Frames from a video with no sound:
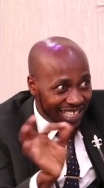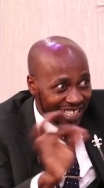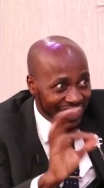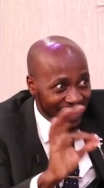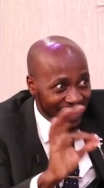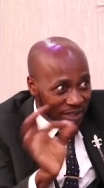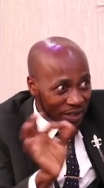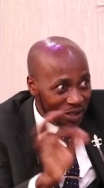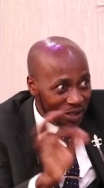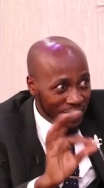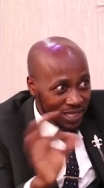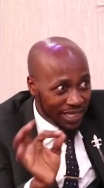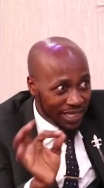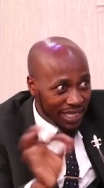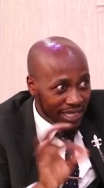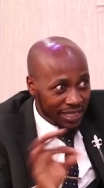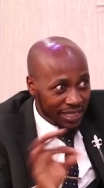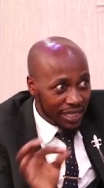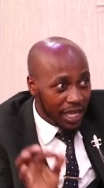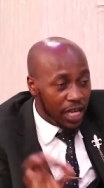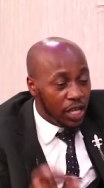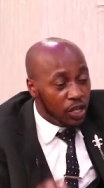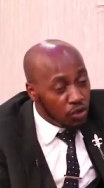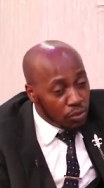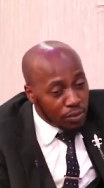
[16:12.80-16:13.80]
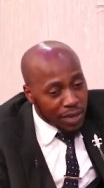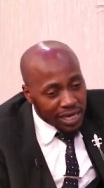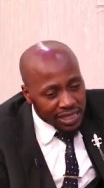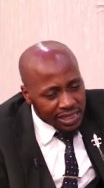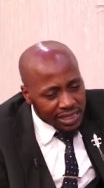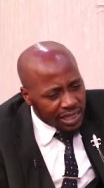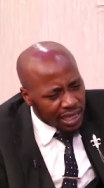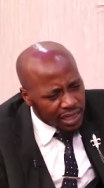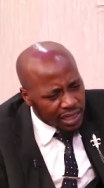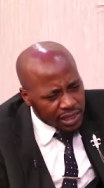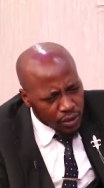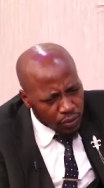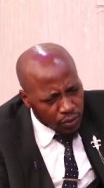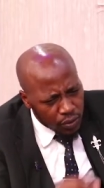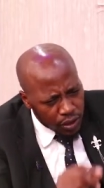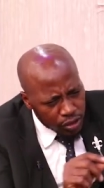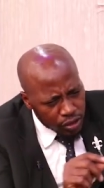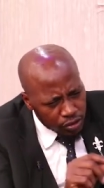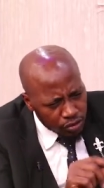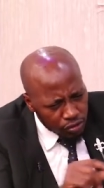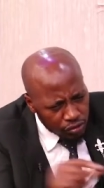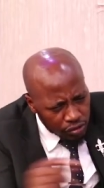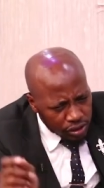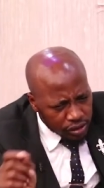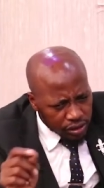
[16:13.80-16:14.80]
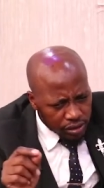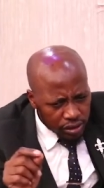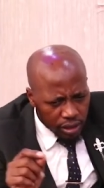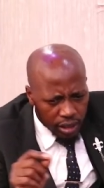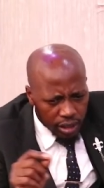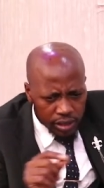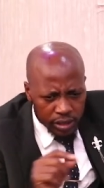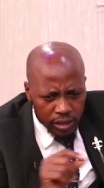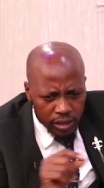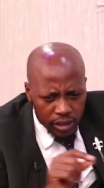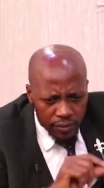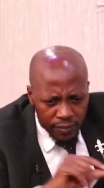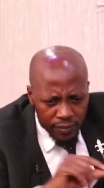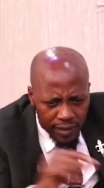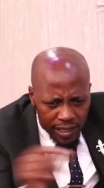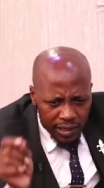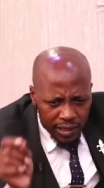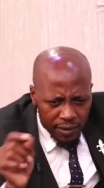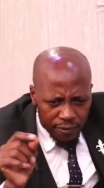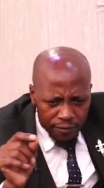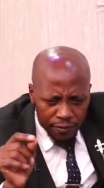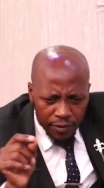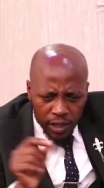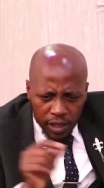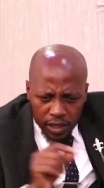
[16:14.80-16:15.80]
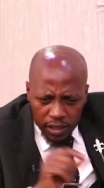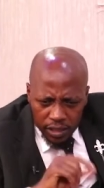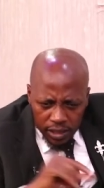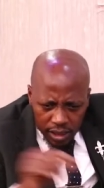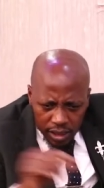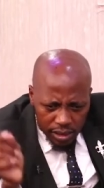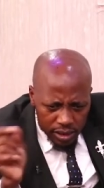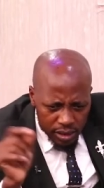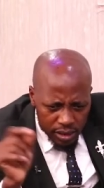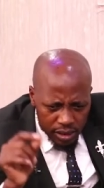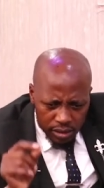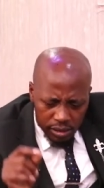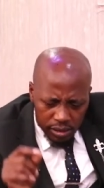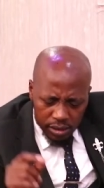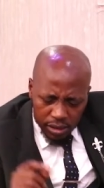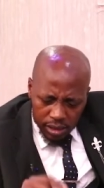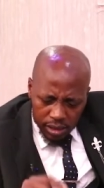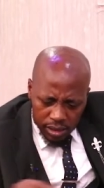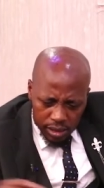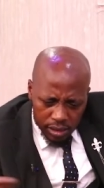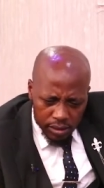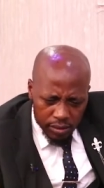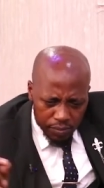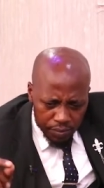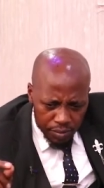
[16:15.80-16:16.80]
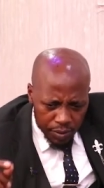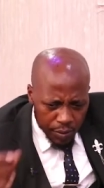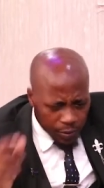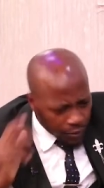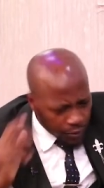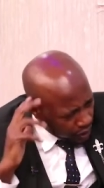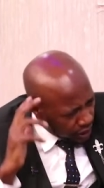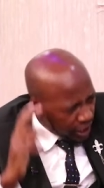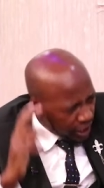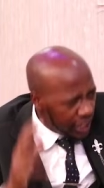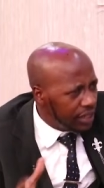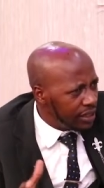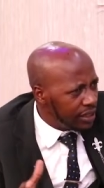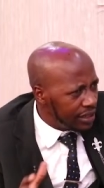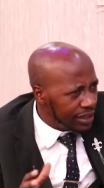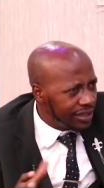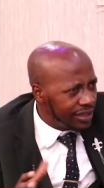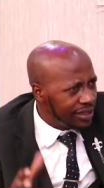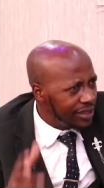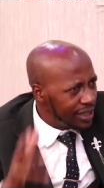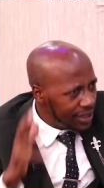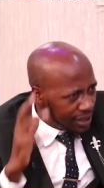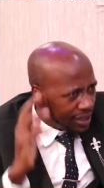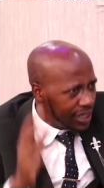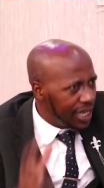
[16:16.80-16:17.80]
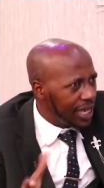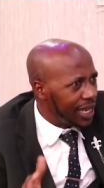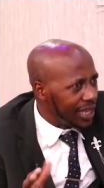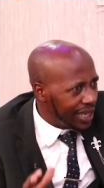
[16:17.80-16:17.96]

Those things. You must ask questions. Ask, even if, just be keen, just check.